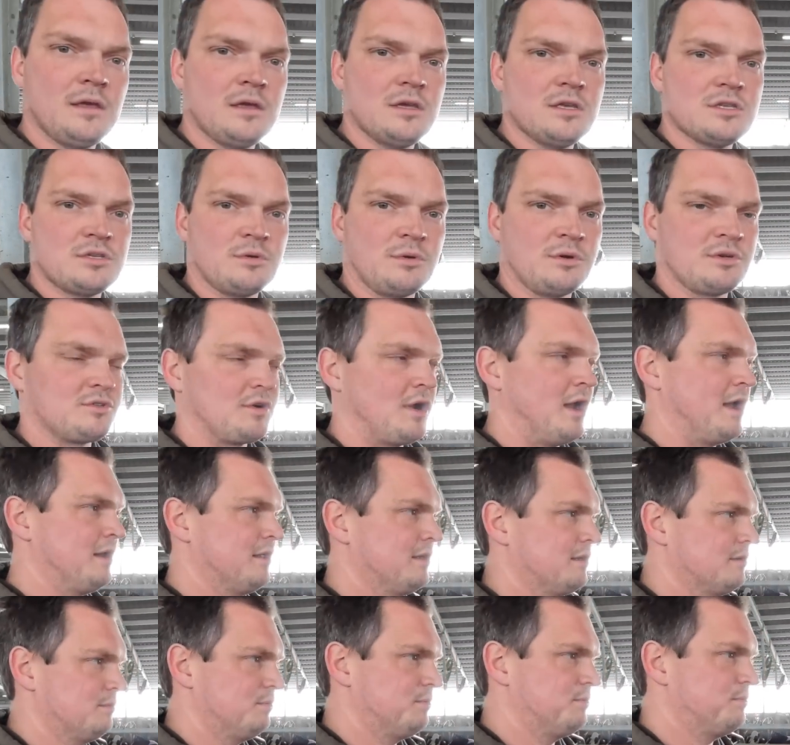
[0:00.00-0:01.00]
So we're trying
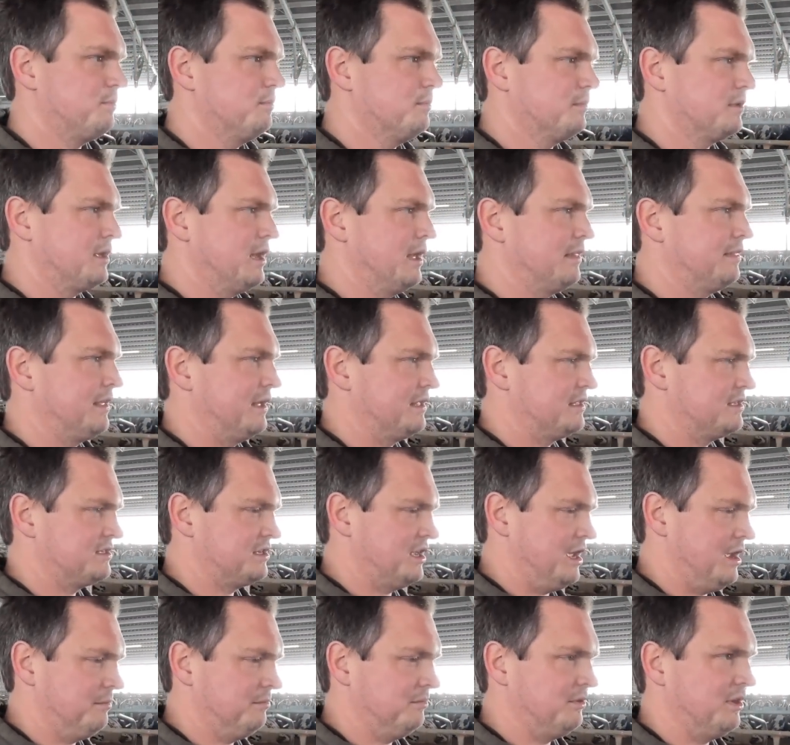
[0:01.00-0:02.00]
to get that
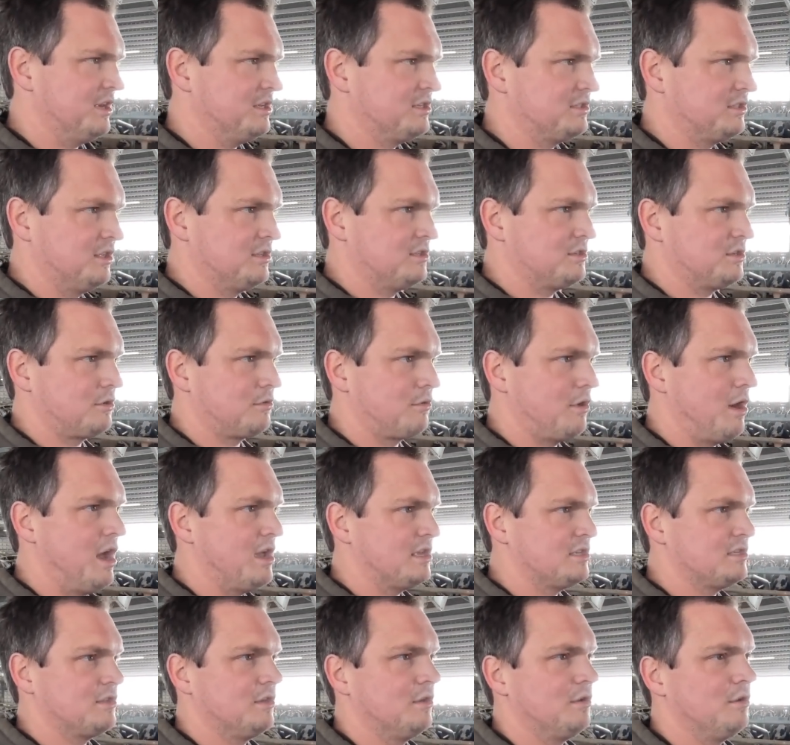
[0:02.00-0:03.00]
same distance
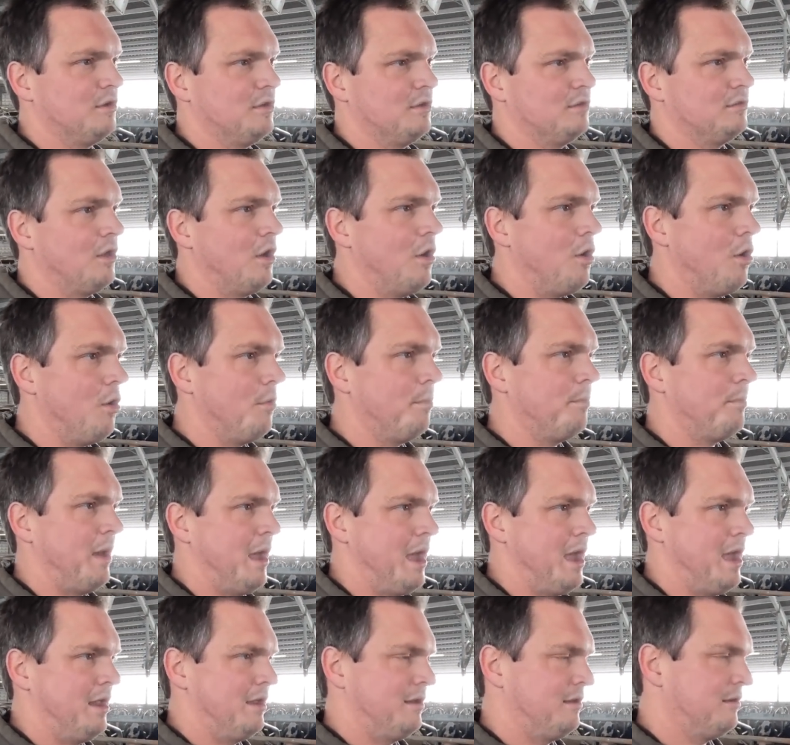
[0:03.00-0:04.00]
across the whole
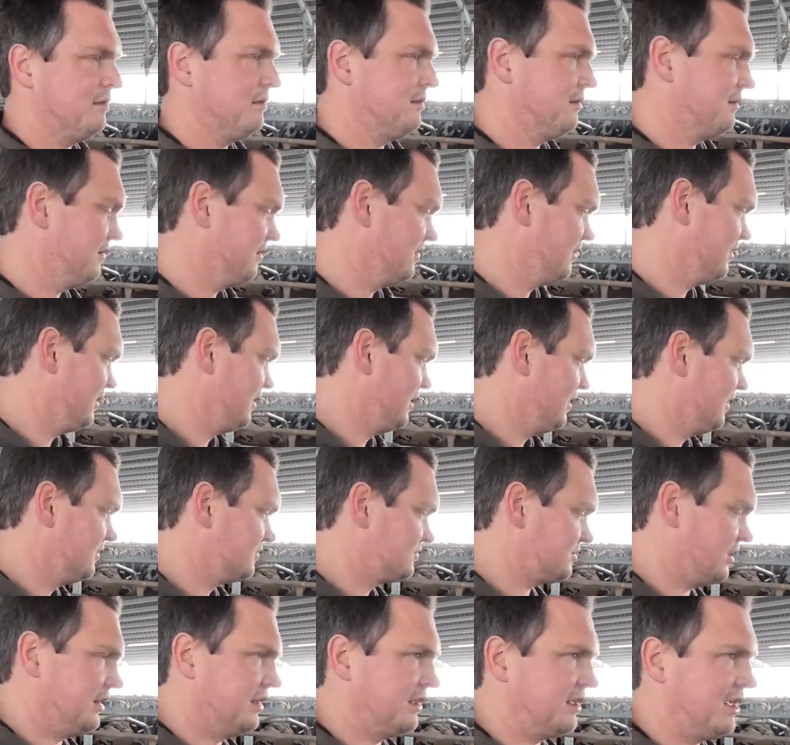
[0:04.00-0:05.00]
pen,
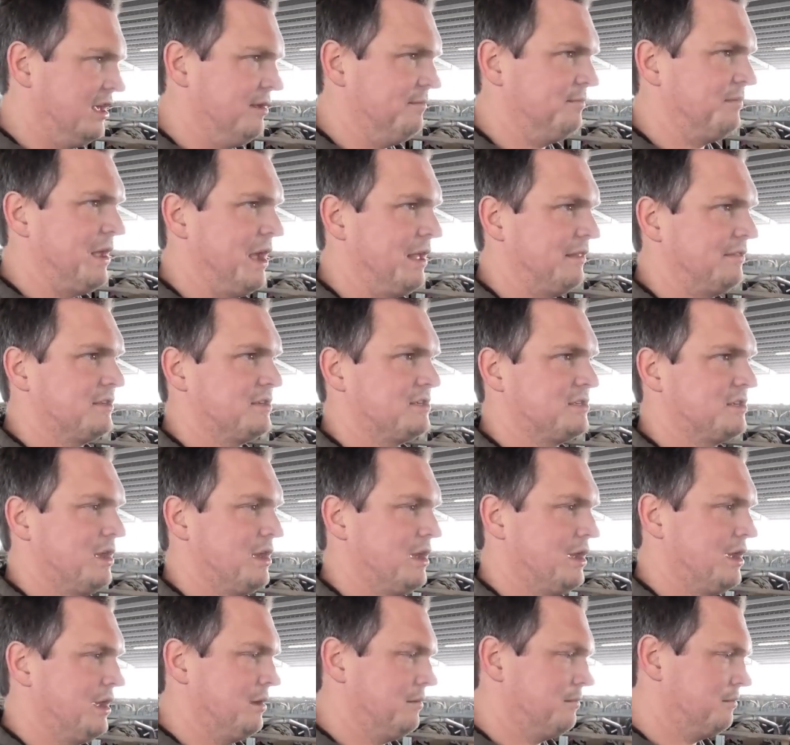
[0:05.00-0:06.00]
trying to keep that the
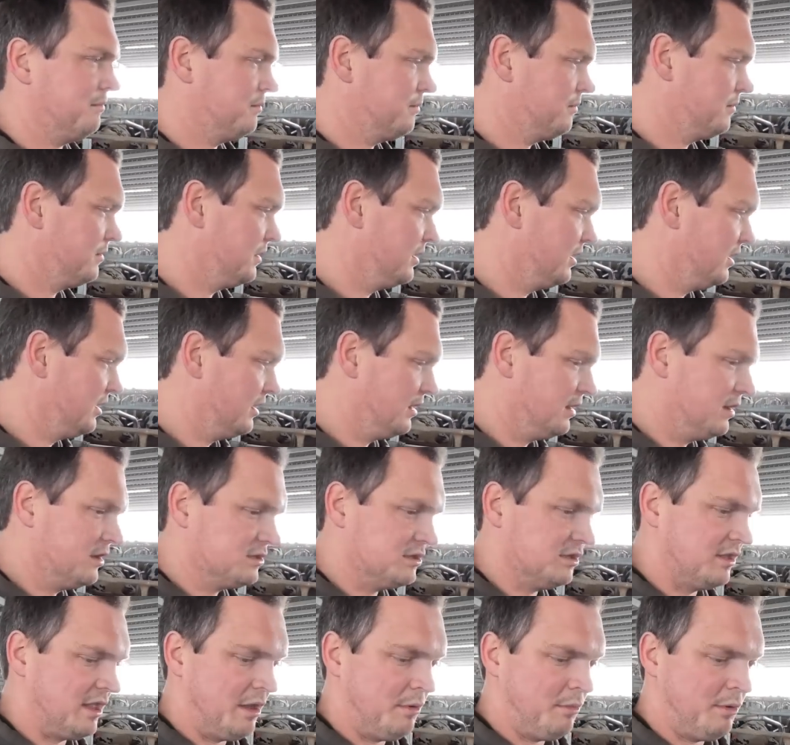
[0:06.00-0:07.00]
same,
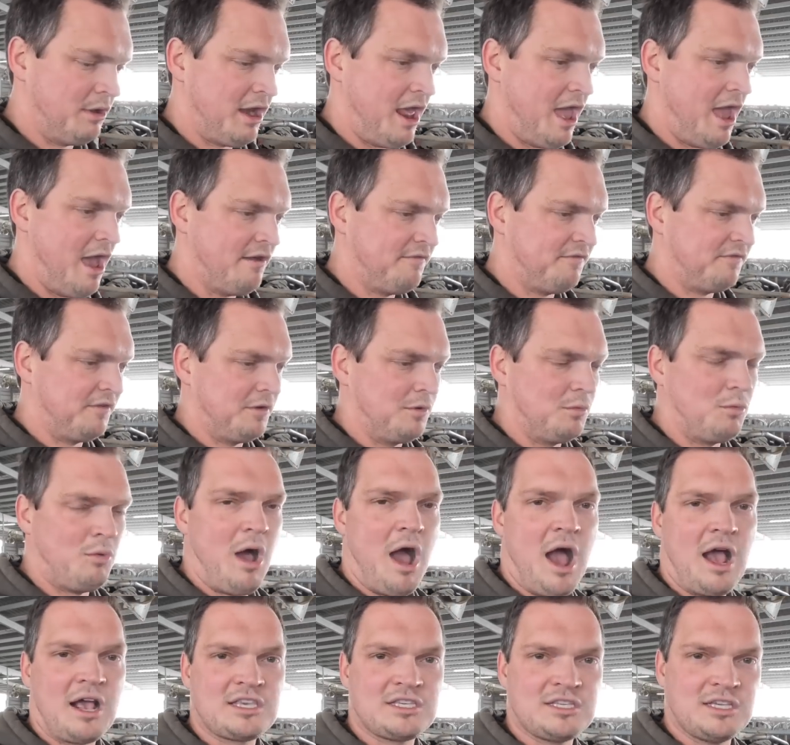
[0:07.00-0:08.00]
so that when a heifer
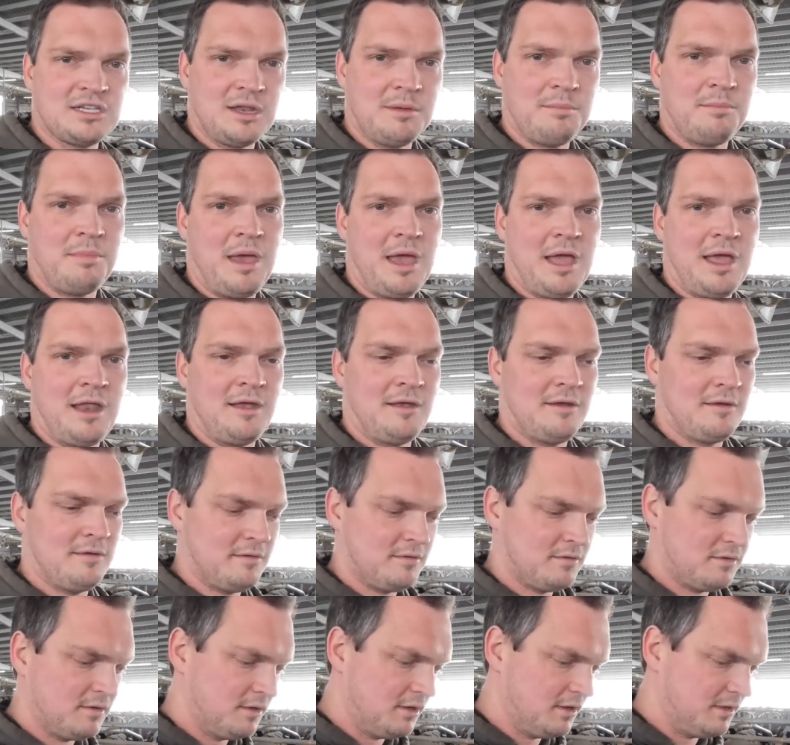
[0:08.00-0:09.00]
walks in a pen,
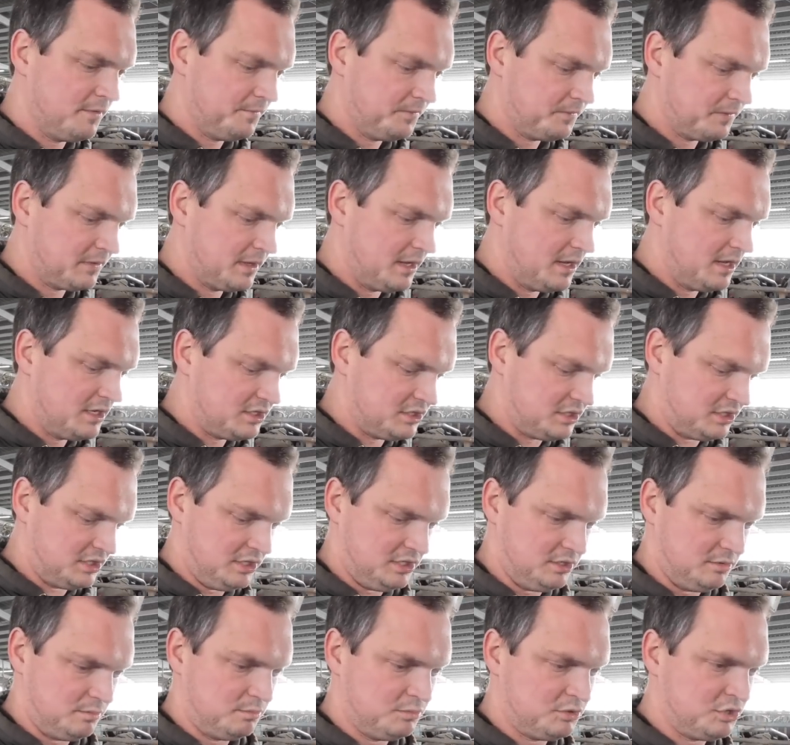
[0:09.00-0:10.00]

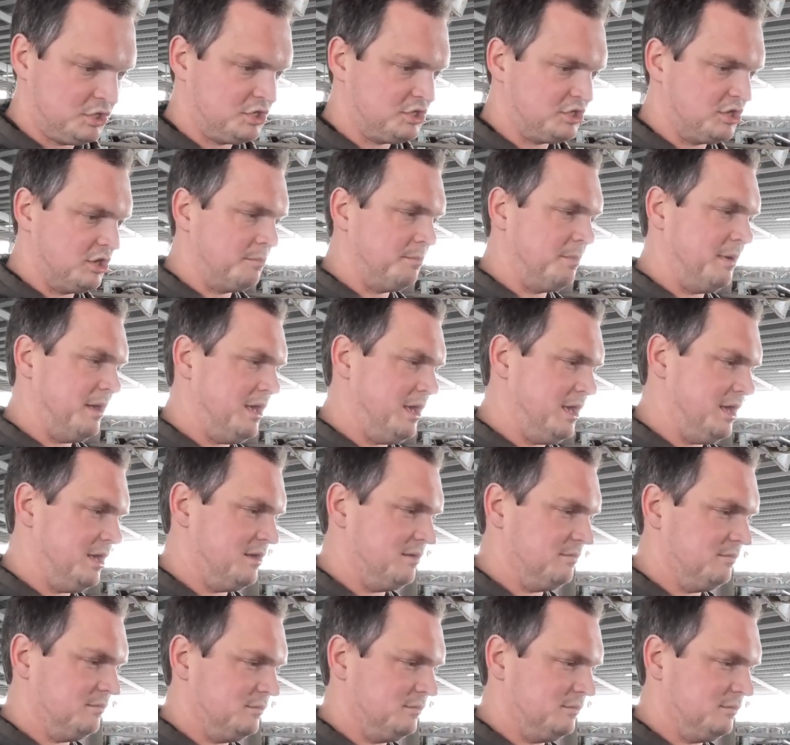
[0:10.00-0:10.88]
she should be